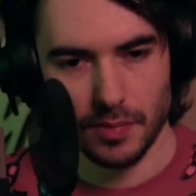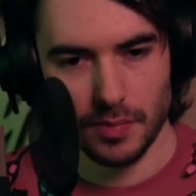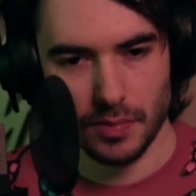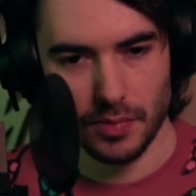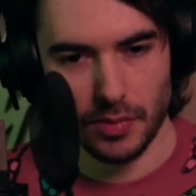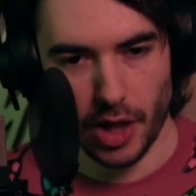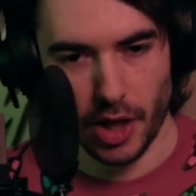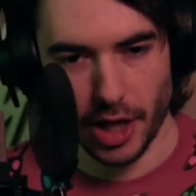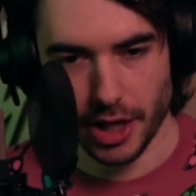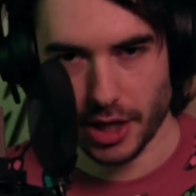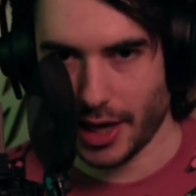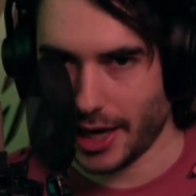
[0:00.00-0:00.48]

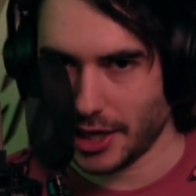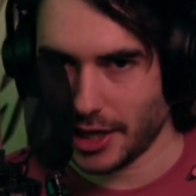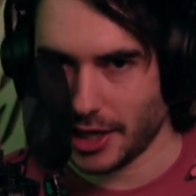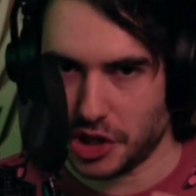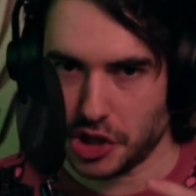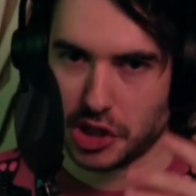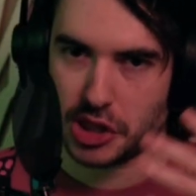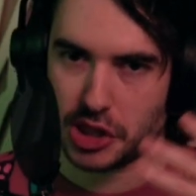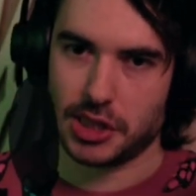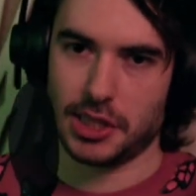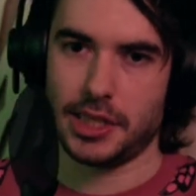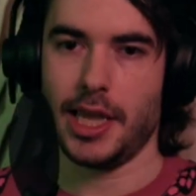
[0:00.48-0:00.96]
like I
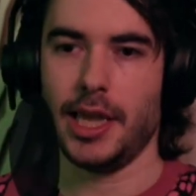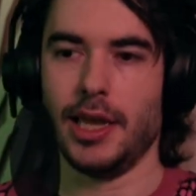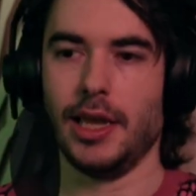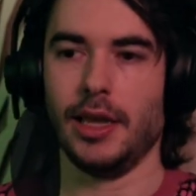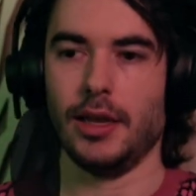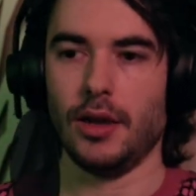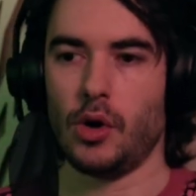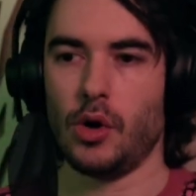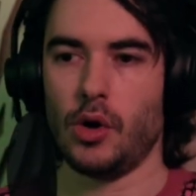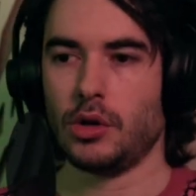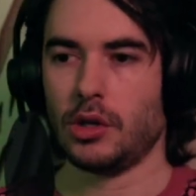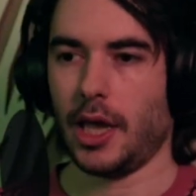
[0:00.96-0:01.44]
just did.
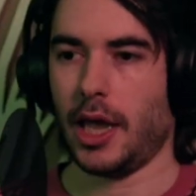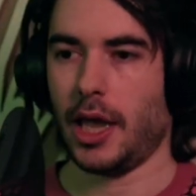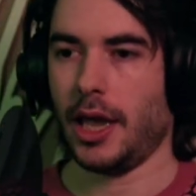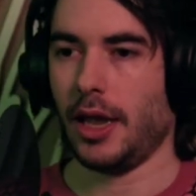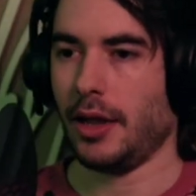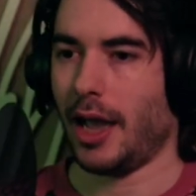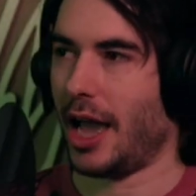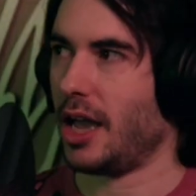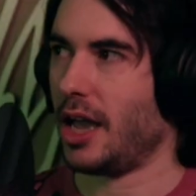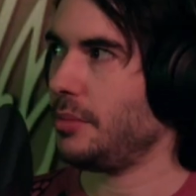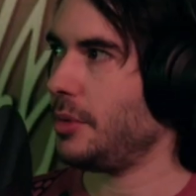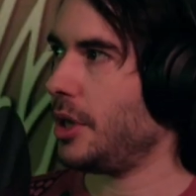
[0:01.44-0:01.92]
Okay,
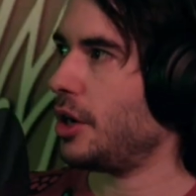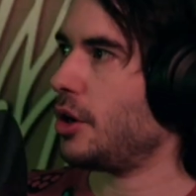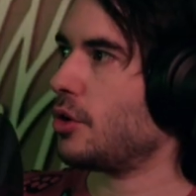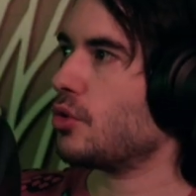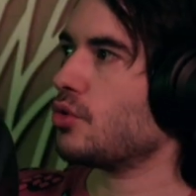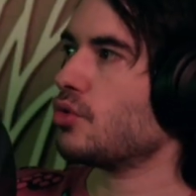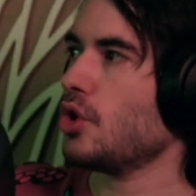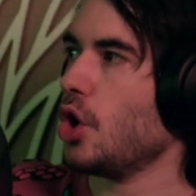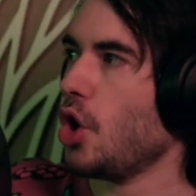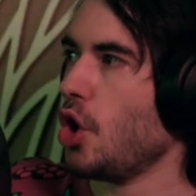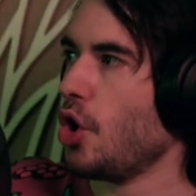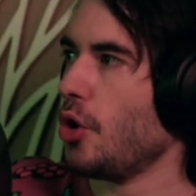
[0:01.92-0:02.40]
I'm in a
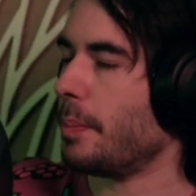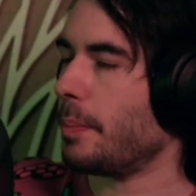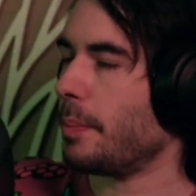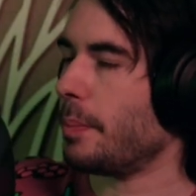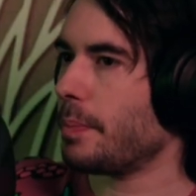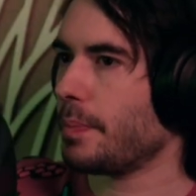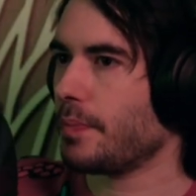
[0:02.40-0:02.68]
room.